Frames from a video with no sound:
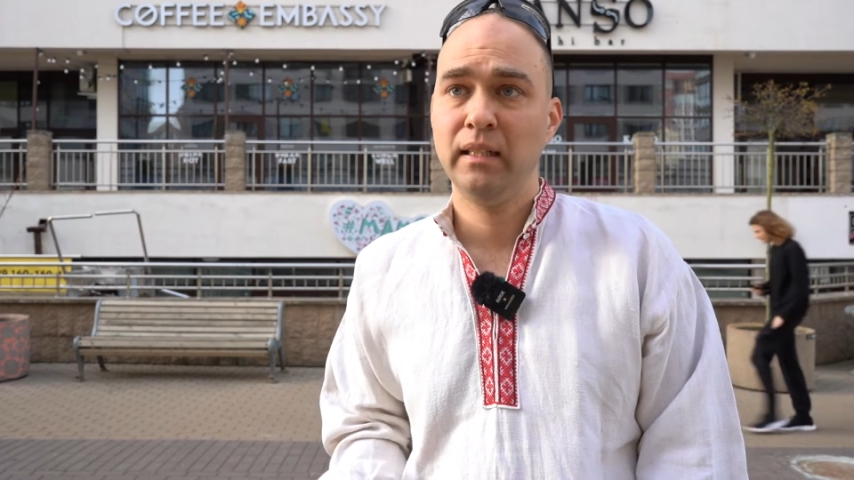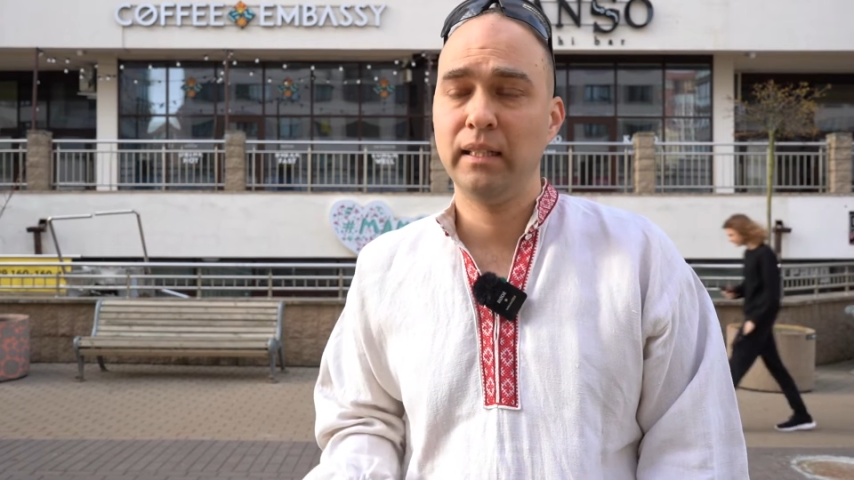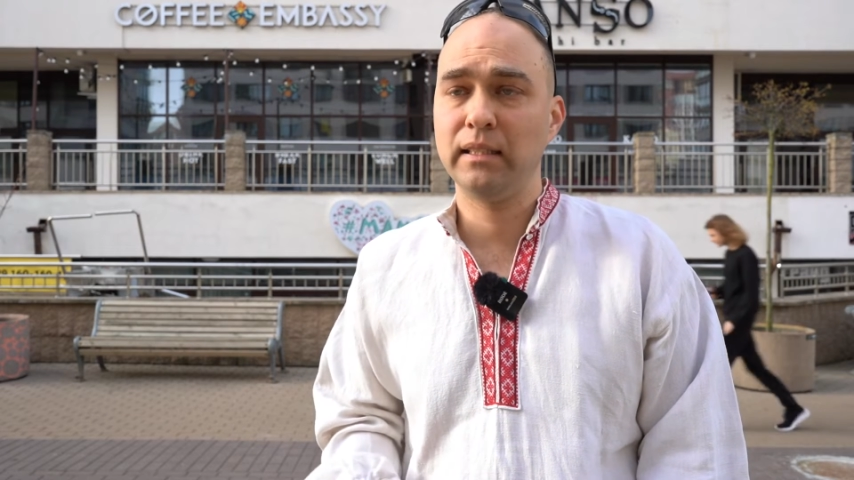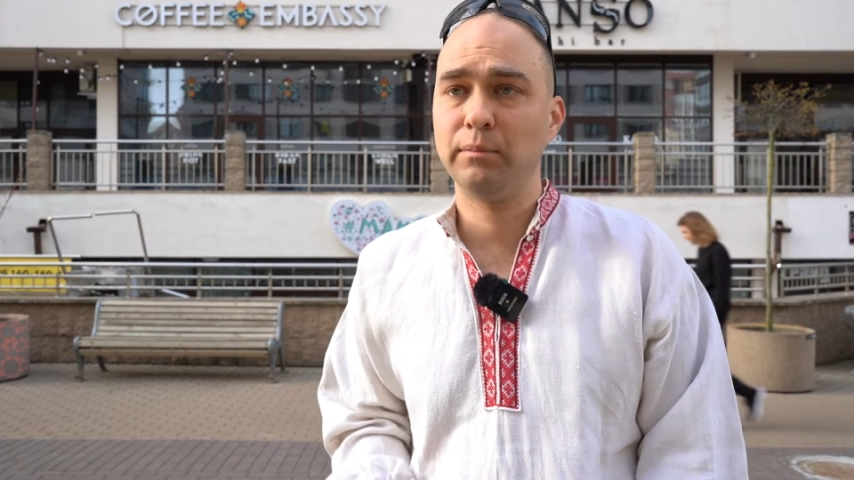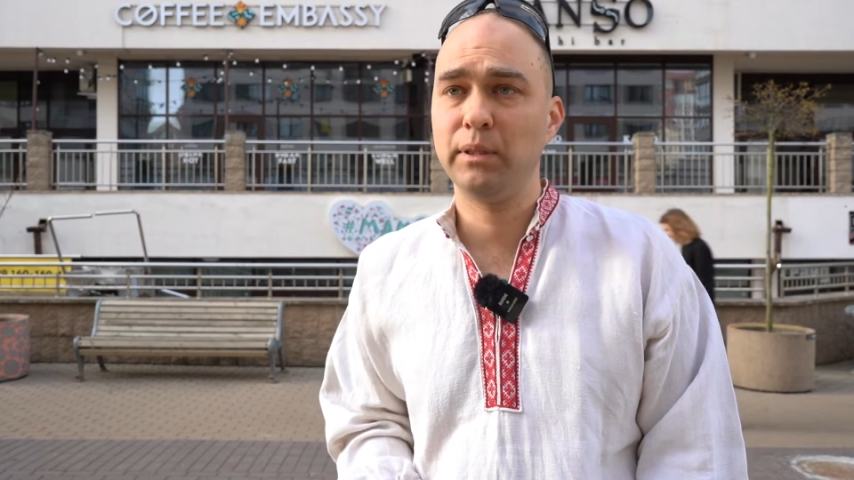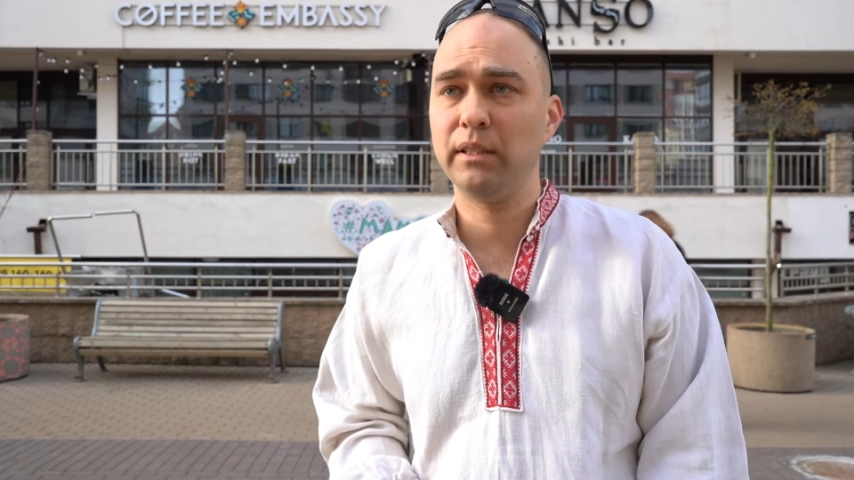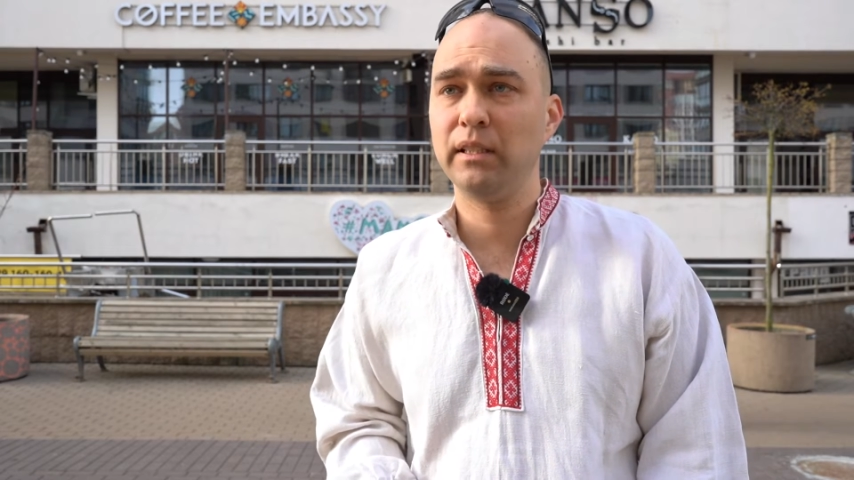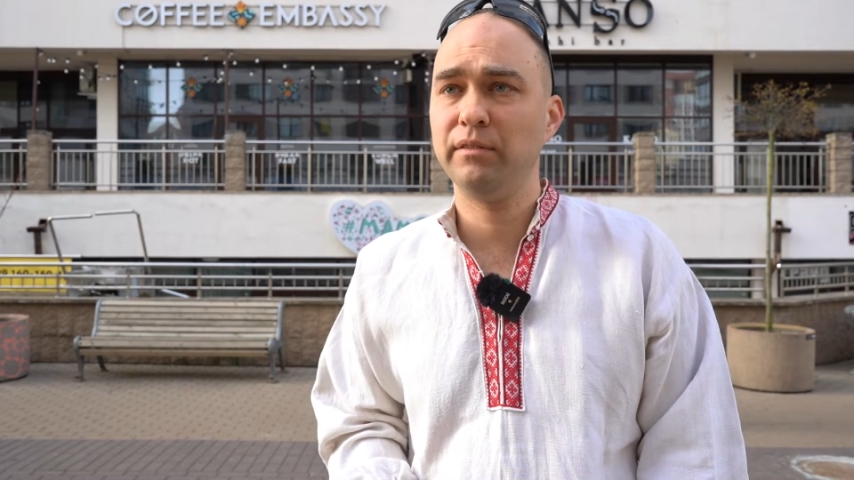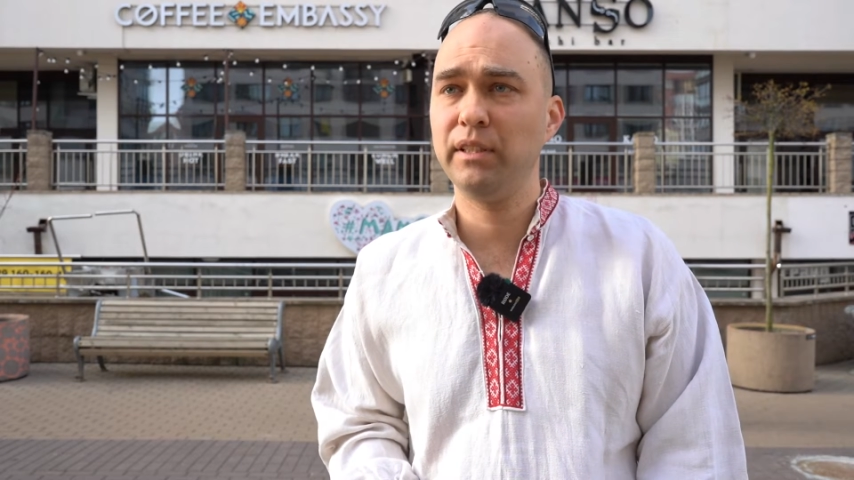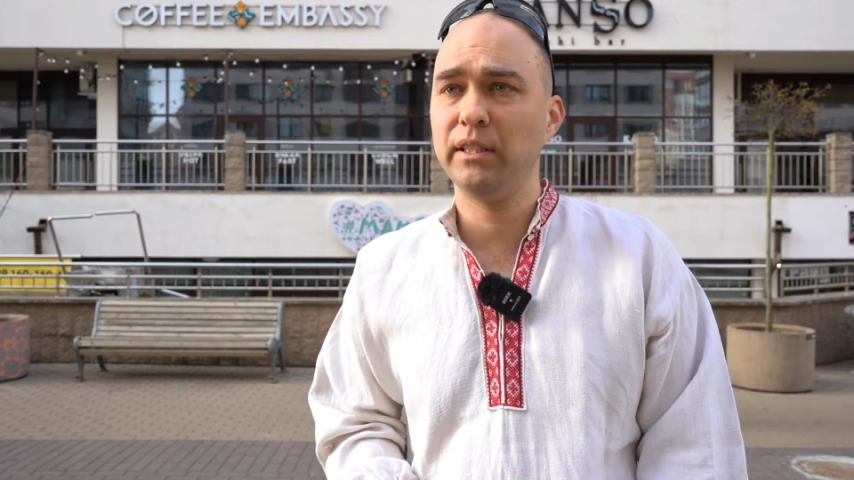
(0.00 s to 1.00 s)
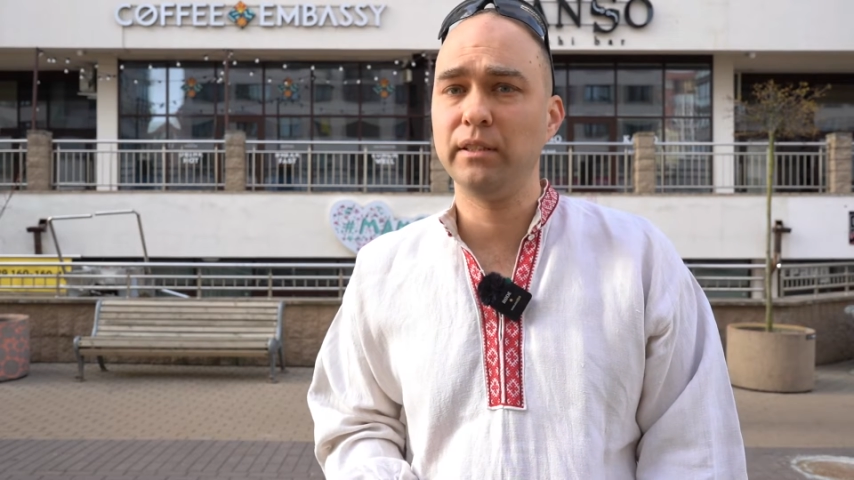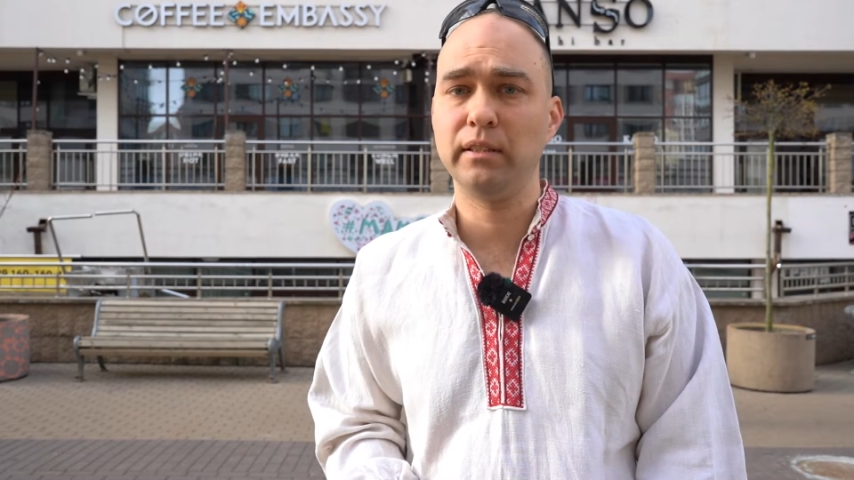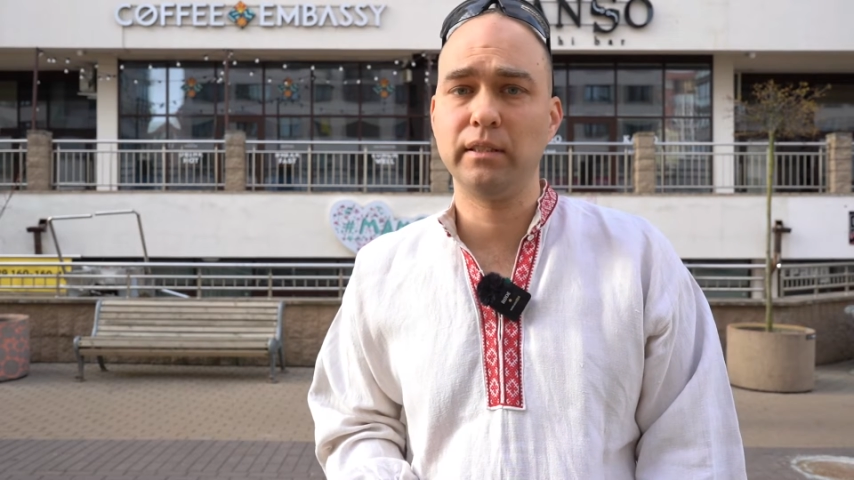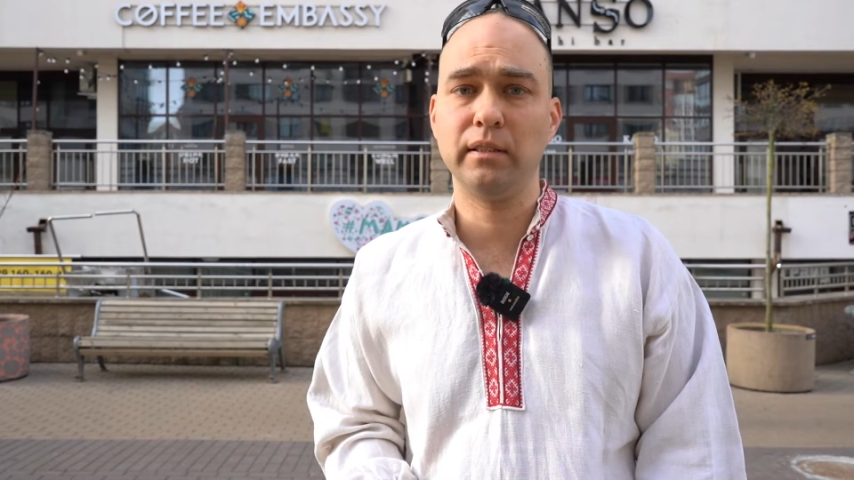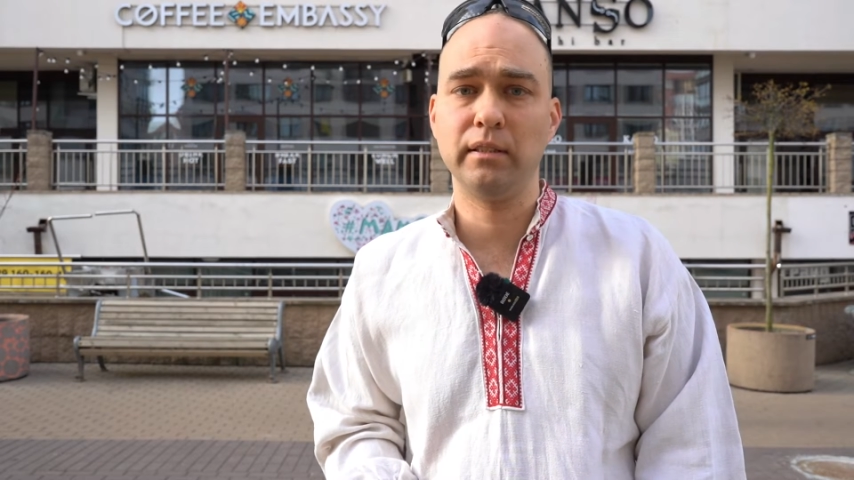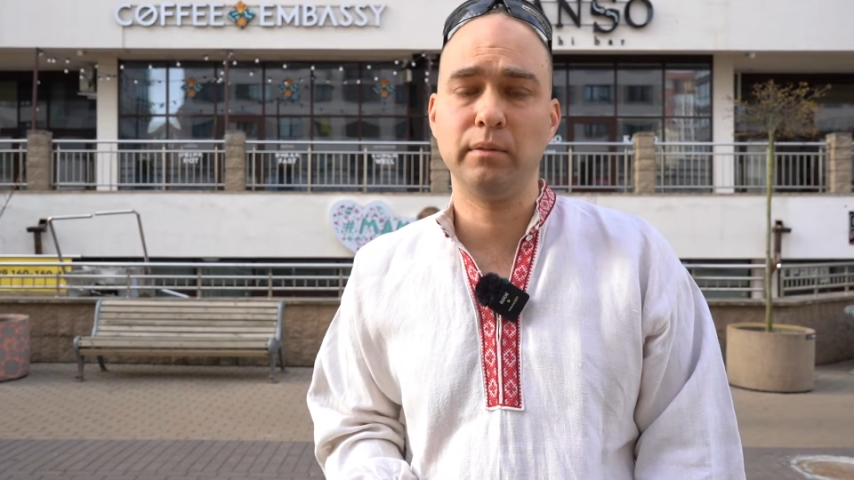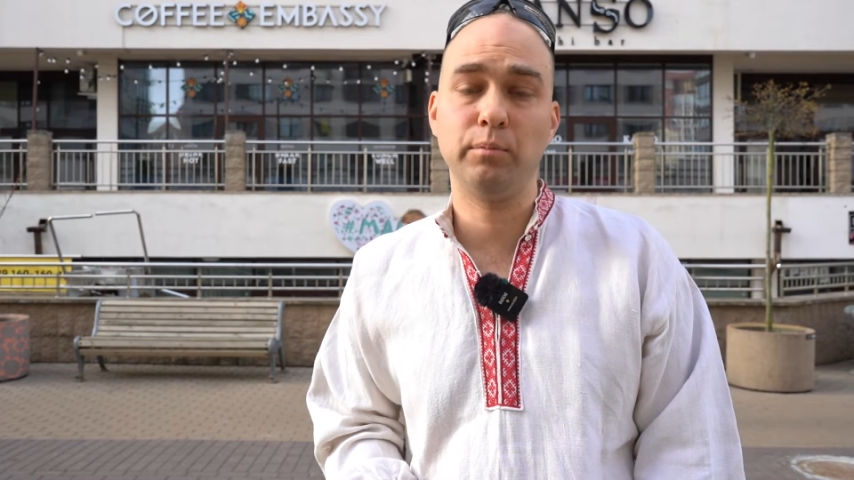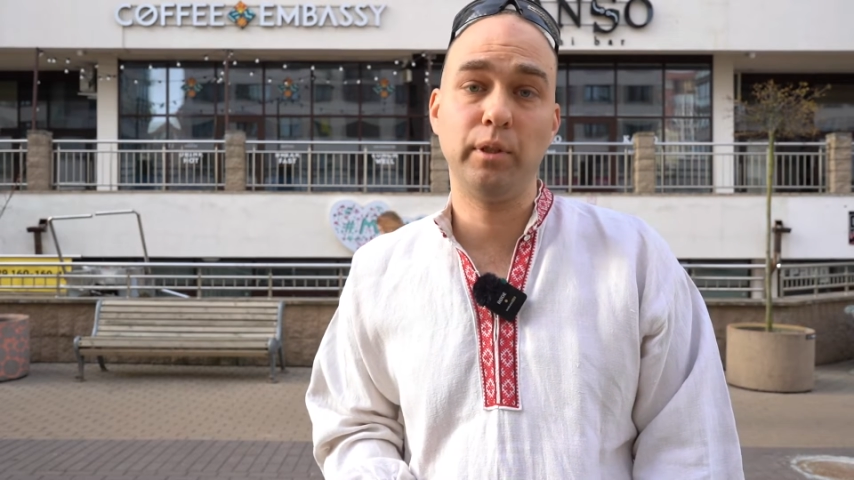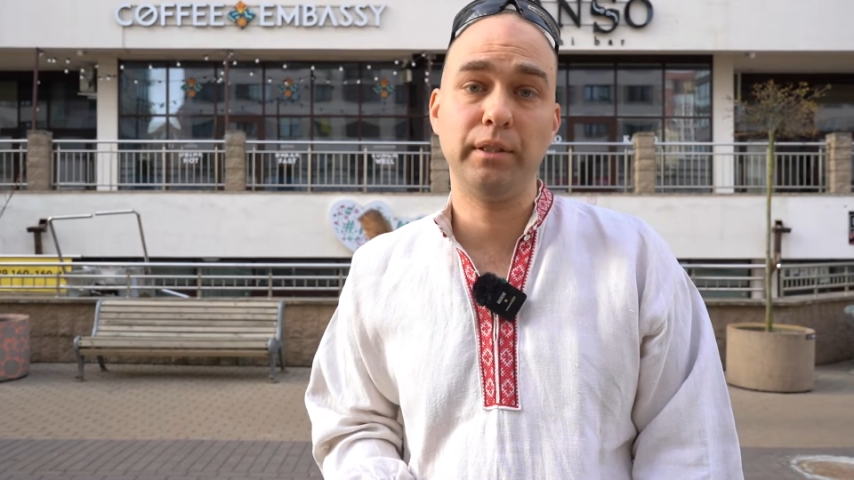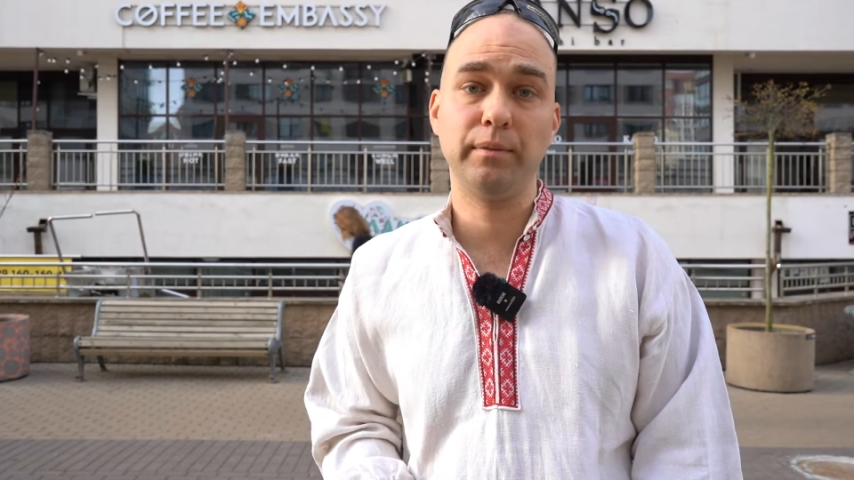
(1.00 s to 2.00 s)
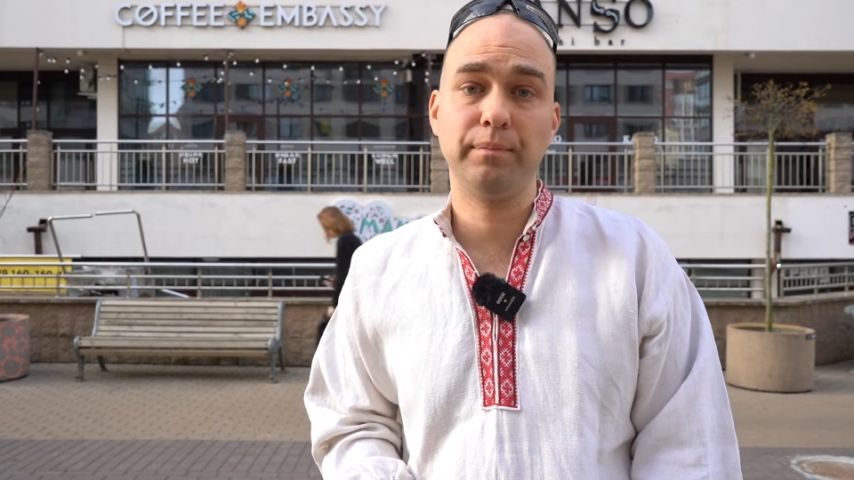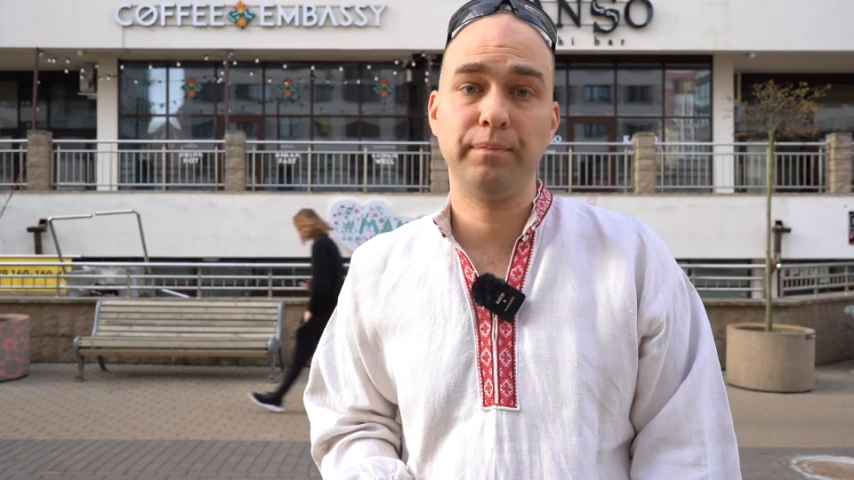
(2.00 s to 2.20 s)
that's a bit inconvenient at some point.